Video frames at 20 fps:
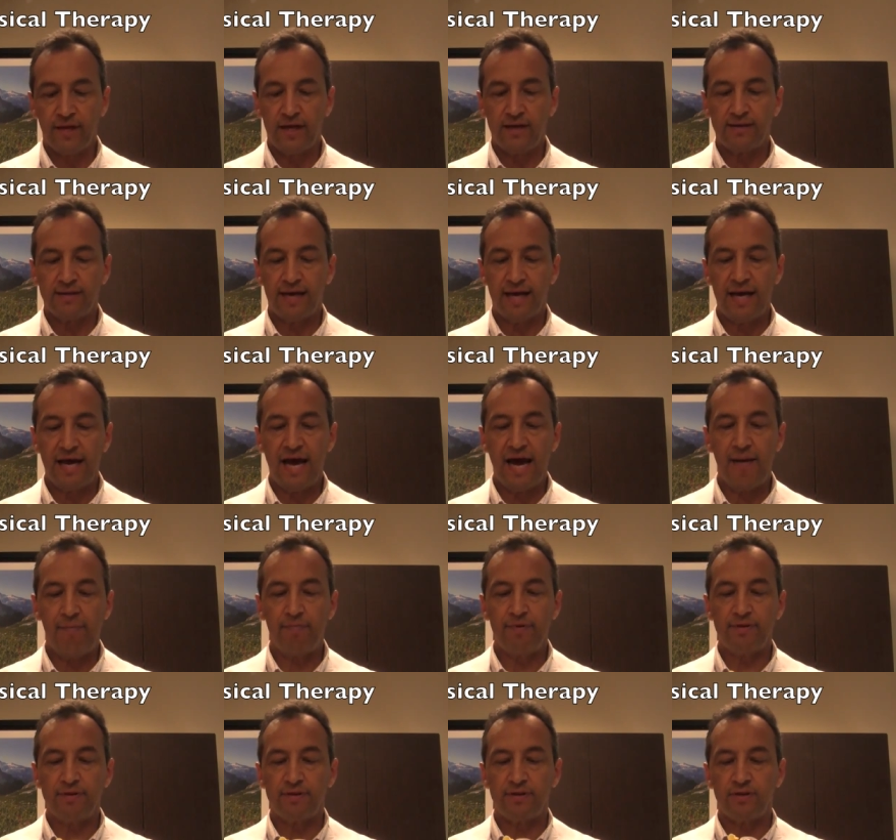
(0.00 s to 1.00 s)
as that
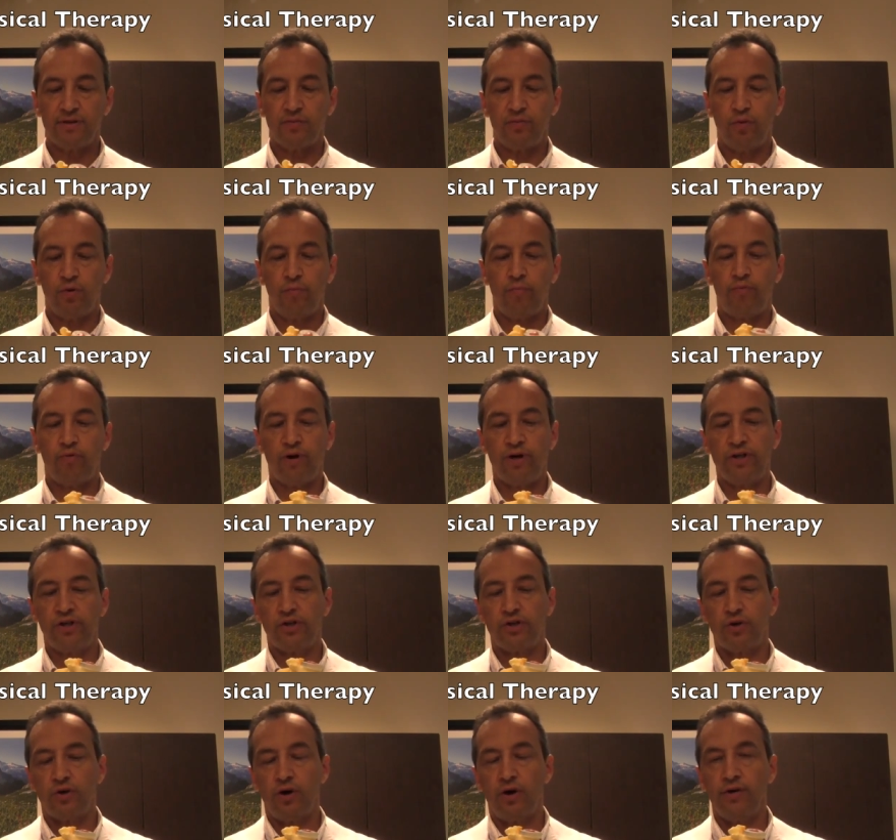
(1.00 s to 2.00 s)
happens, there's more
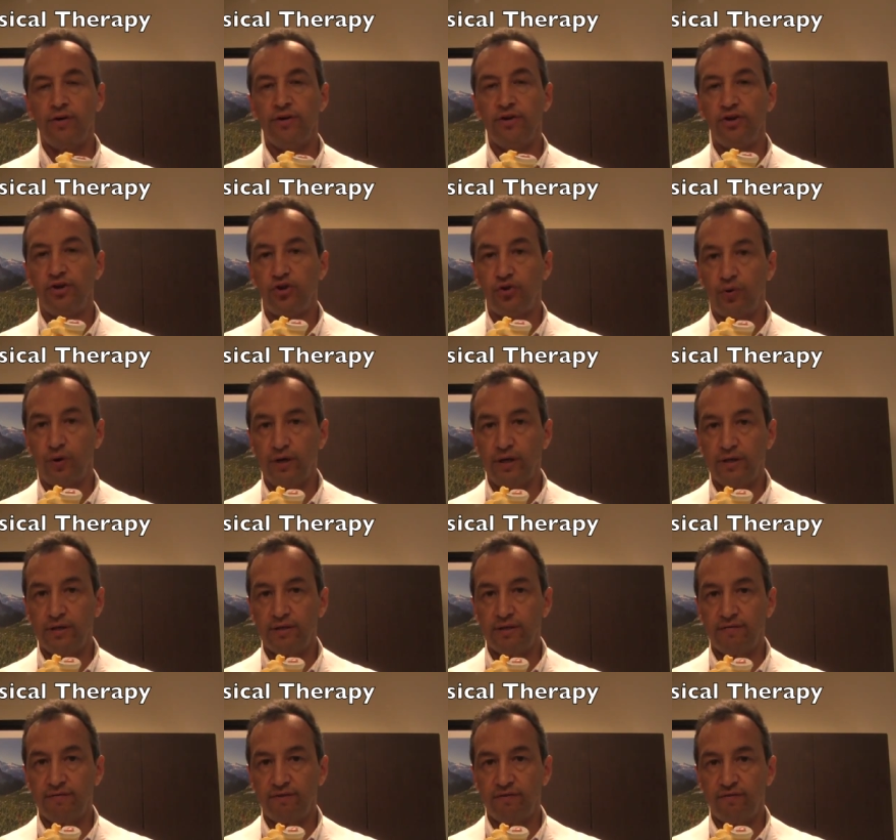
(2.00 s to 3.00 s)
pressure on the
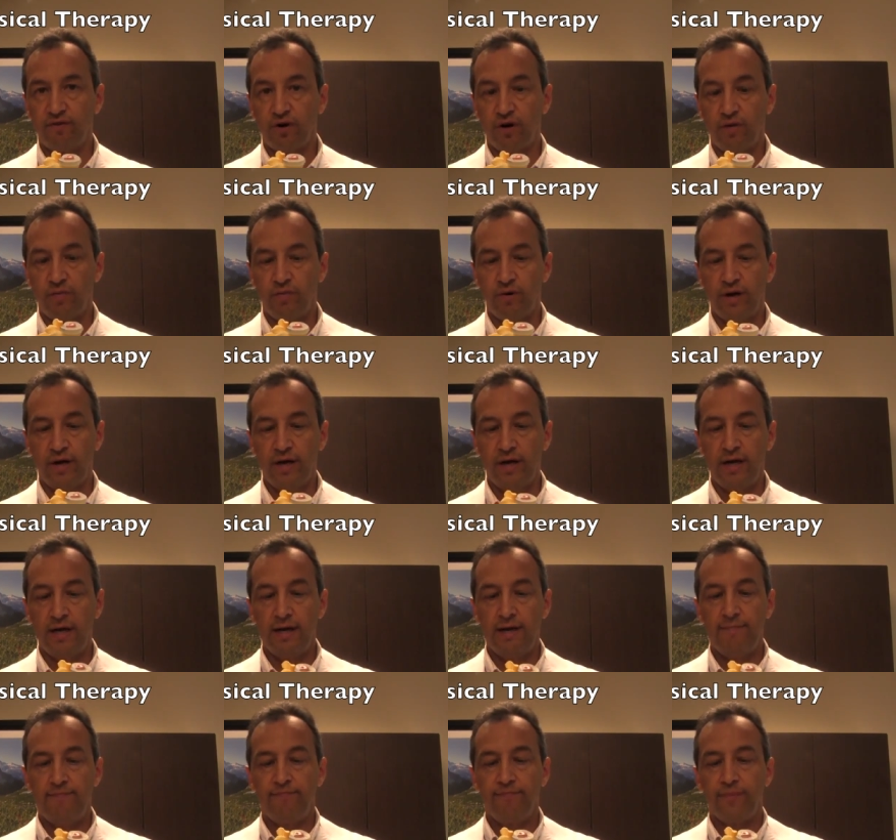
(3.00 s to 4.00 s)
joints of the vertebrae.
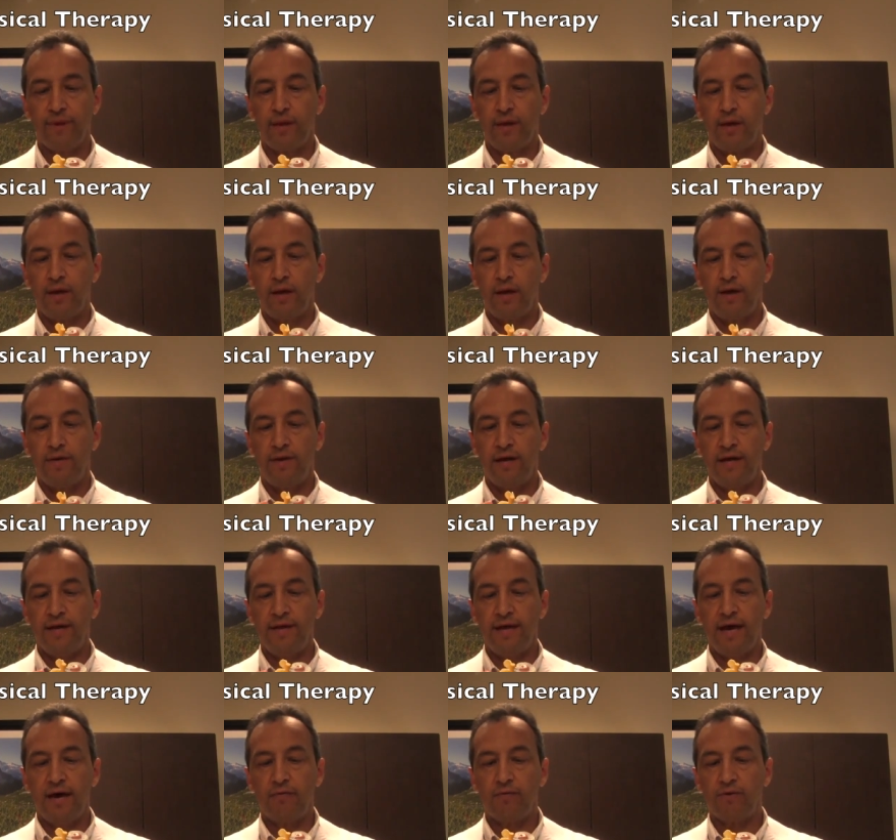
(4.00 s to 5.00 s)
Then
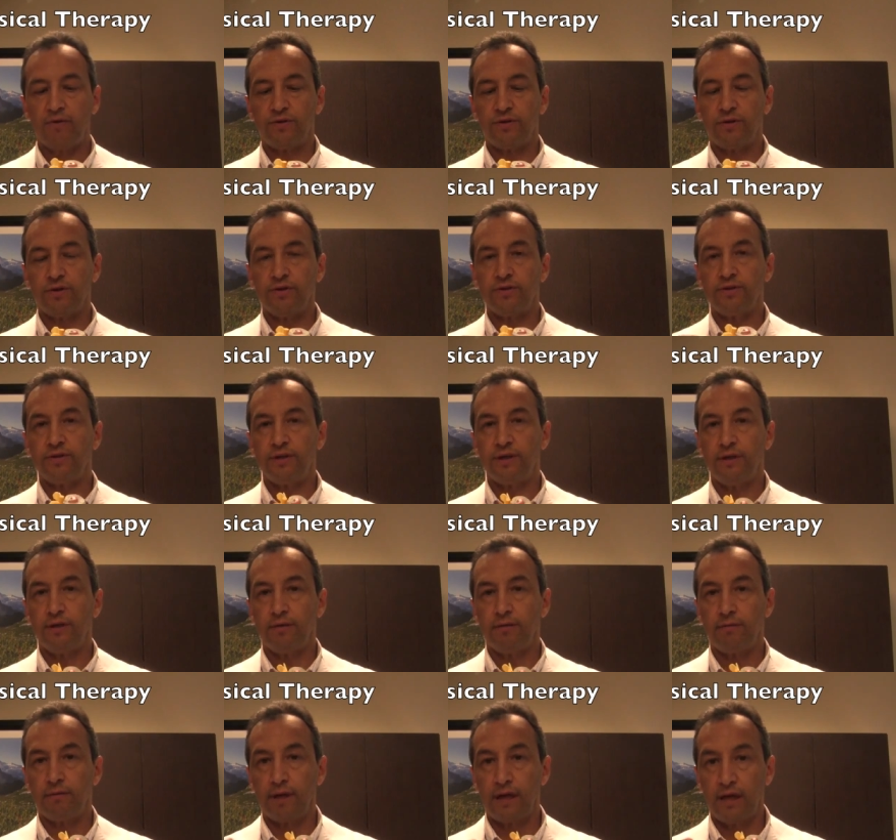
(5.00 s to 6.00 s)
that results
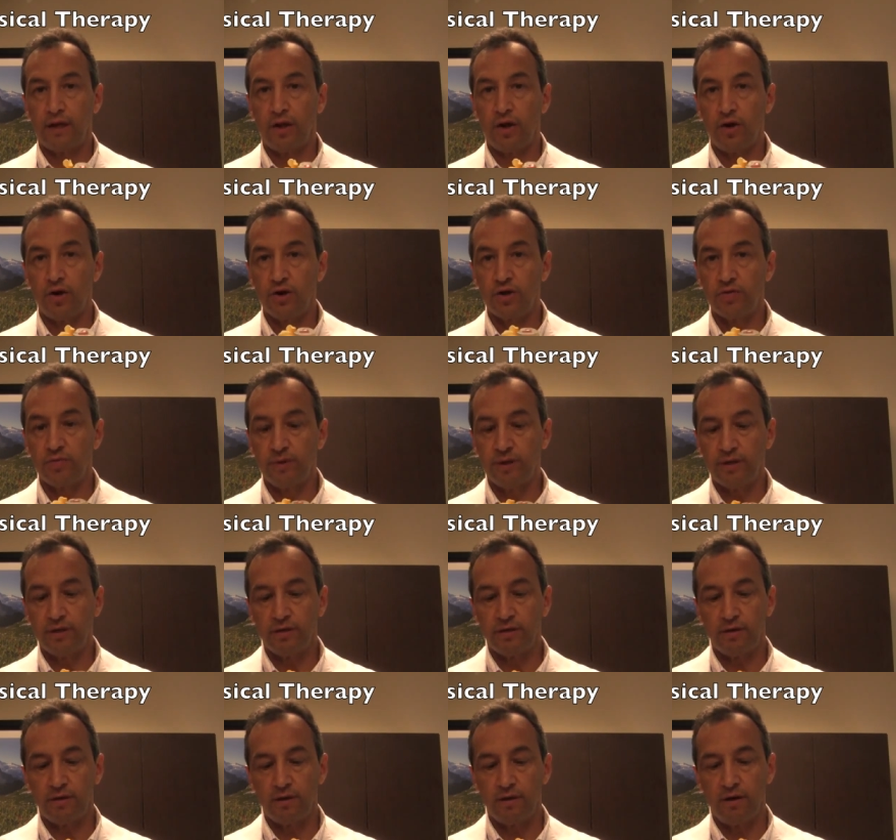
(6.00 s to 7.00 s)
in
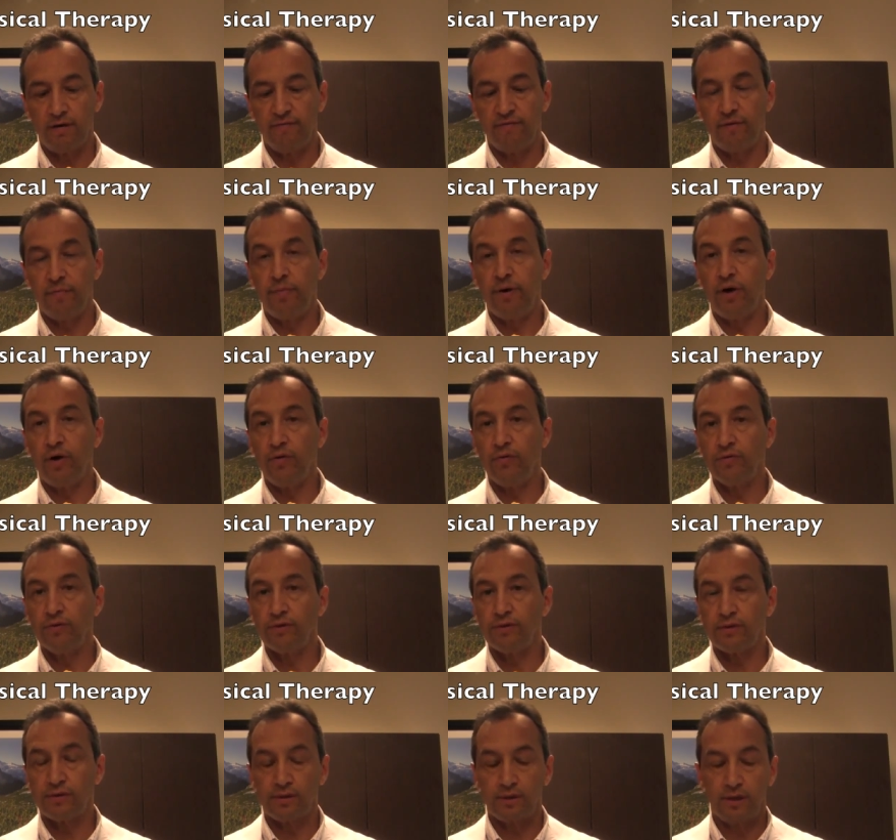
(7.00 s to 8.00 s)
enlargement of the
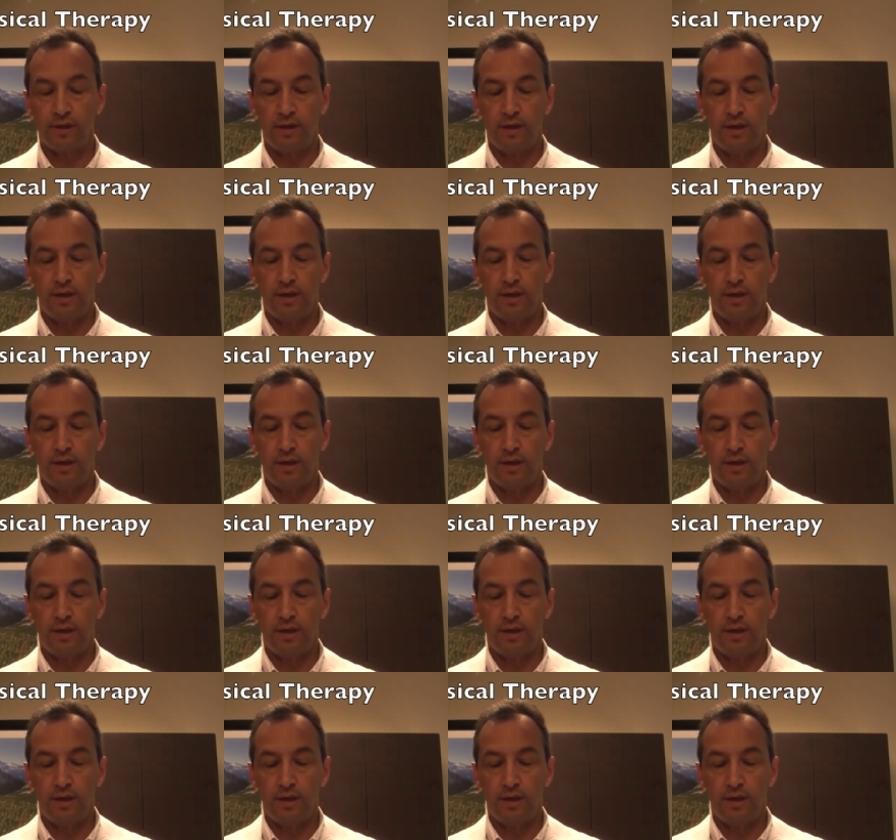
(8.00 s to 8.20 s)
bones,